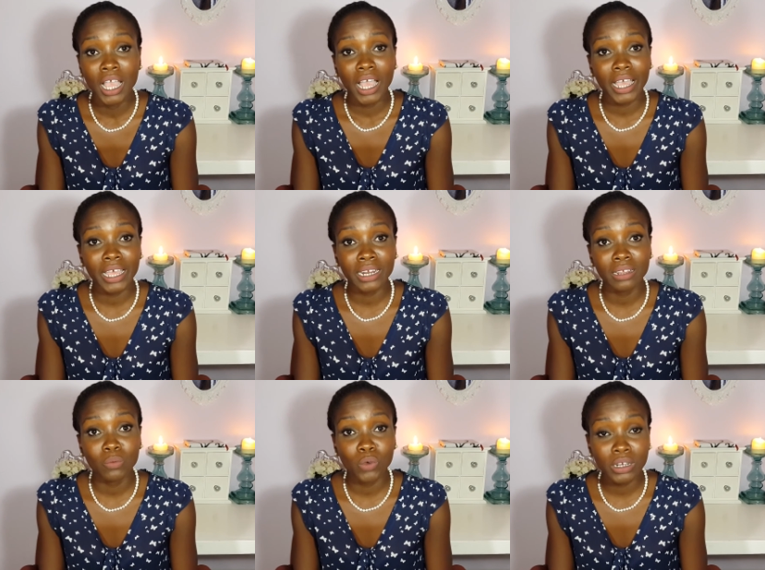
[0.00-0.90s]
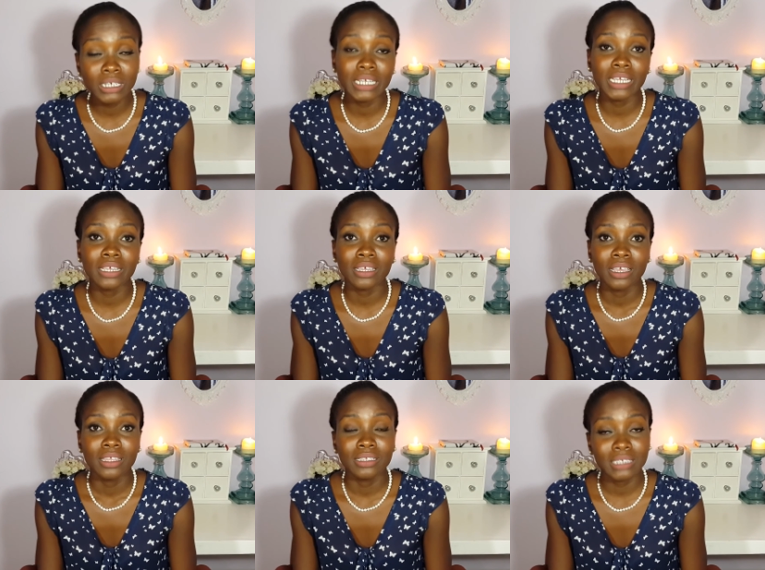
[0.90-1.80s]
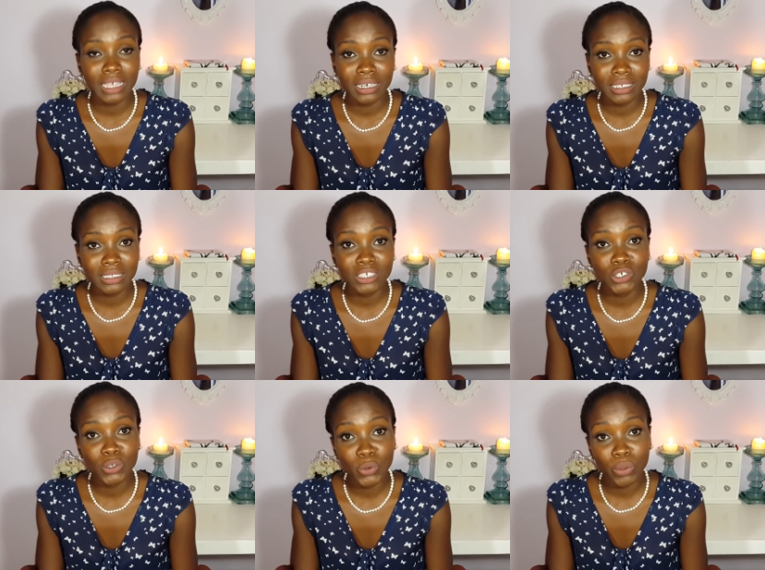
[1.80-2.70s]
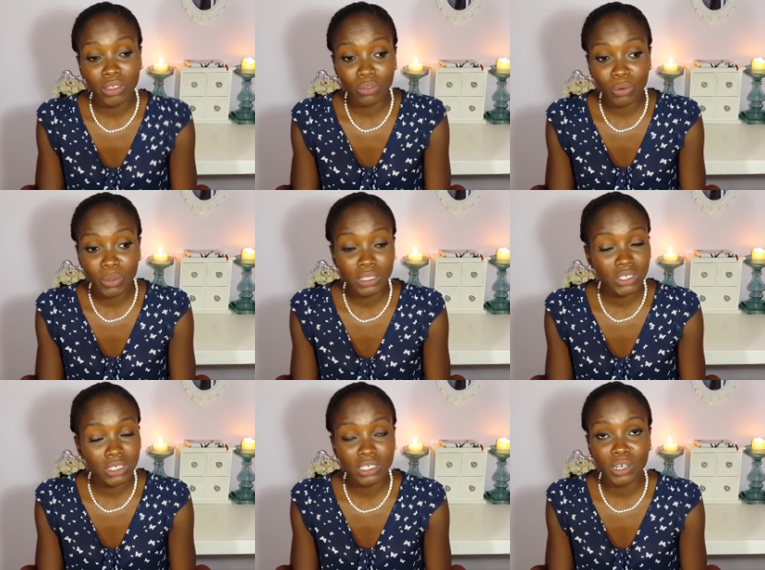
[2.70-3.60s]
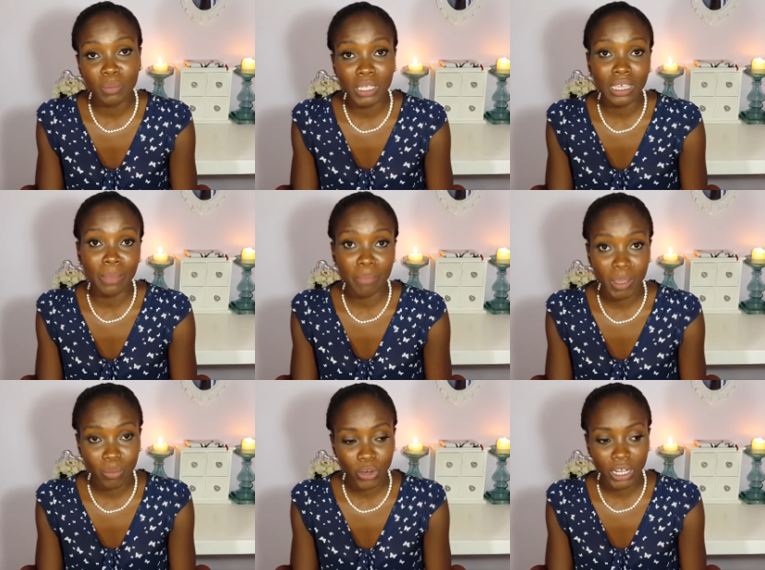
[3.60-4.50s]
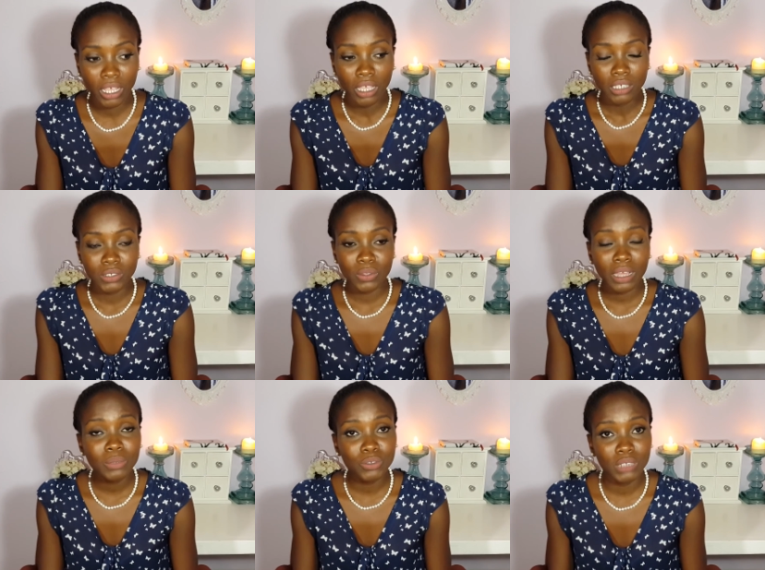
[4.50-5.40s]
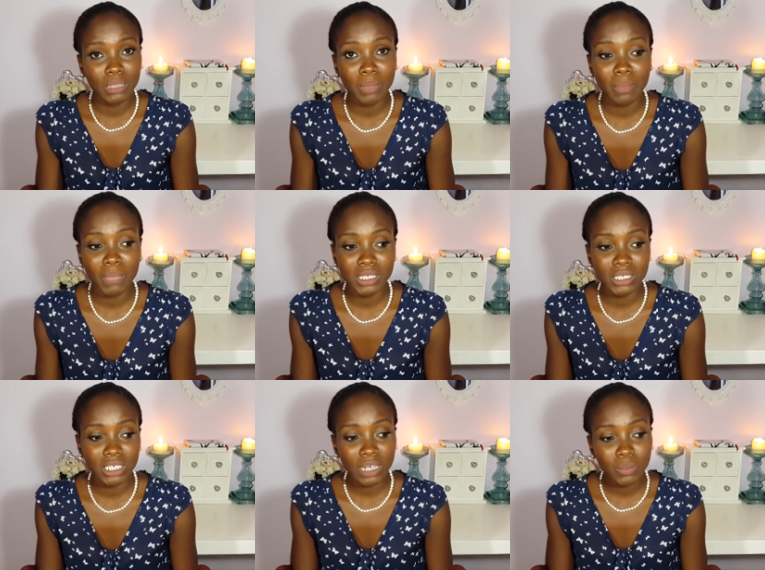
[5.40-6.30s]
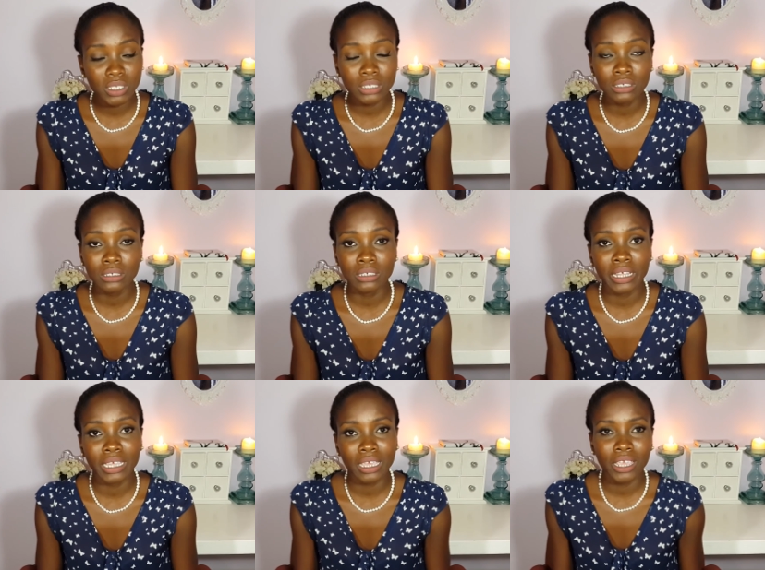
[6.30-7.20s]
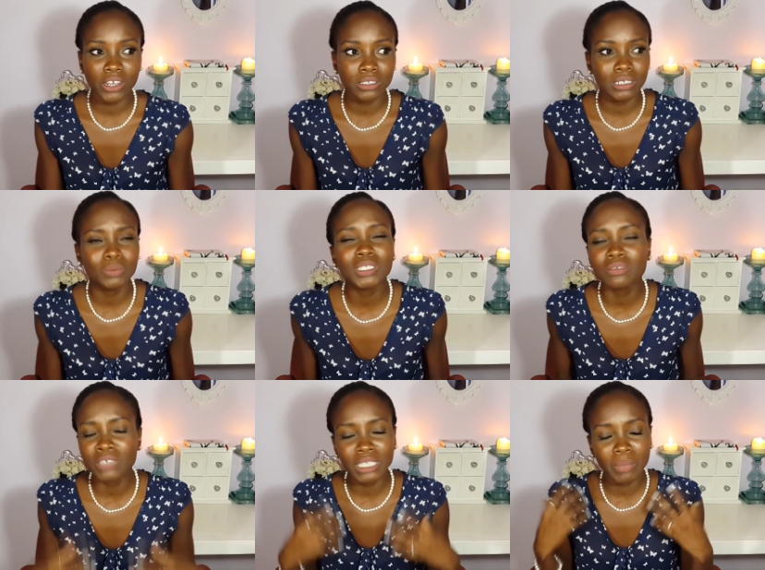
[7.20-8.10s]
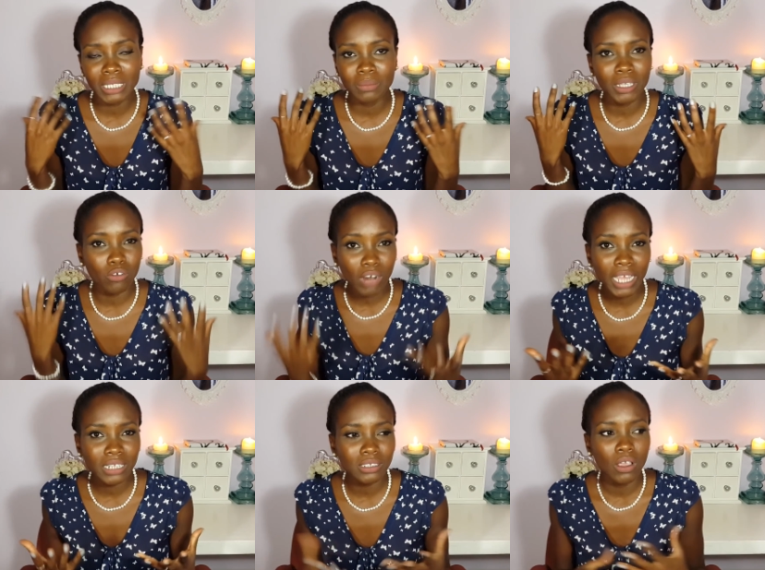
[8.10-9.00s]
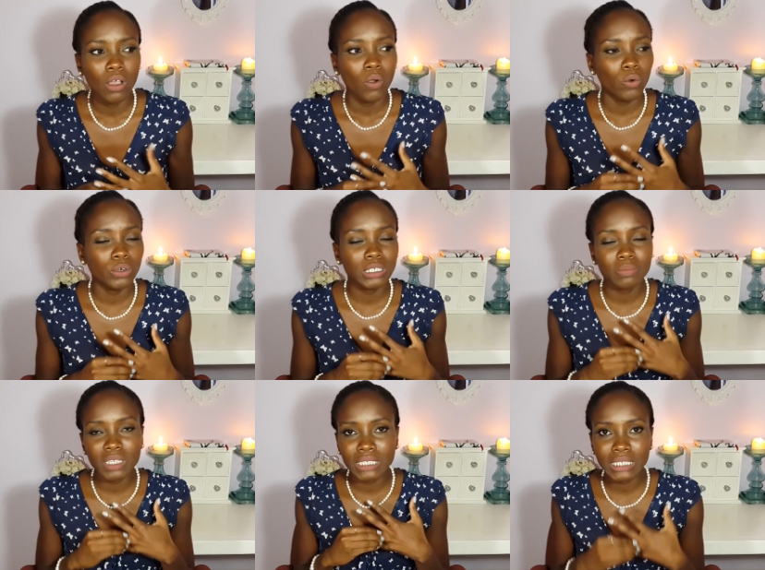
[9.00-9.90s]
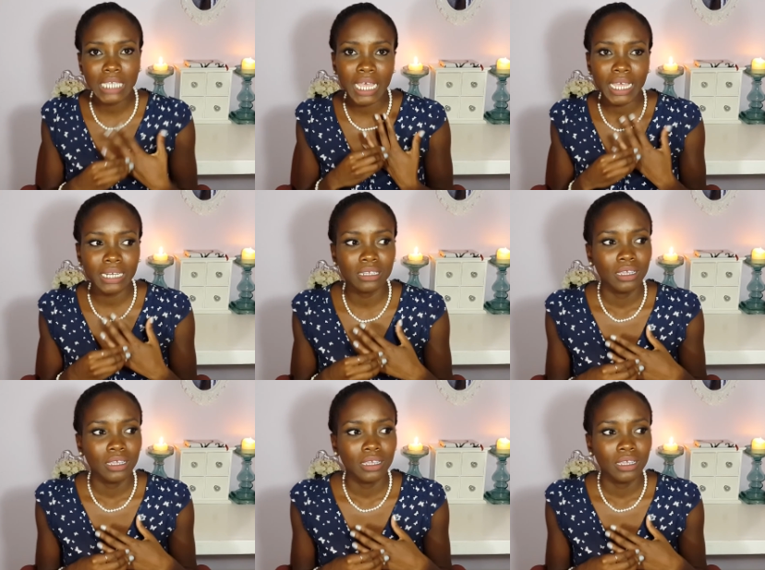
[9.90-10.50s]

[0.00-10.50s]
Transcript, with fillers: And one day, the sadness that you're going through, it's just going to be a memory. So that was really my message. I wasn't like here to, it wasn't really meant to be a rant or something sad.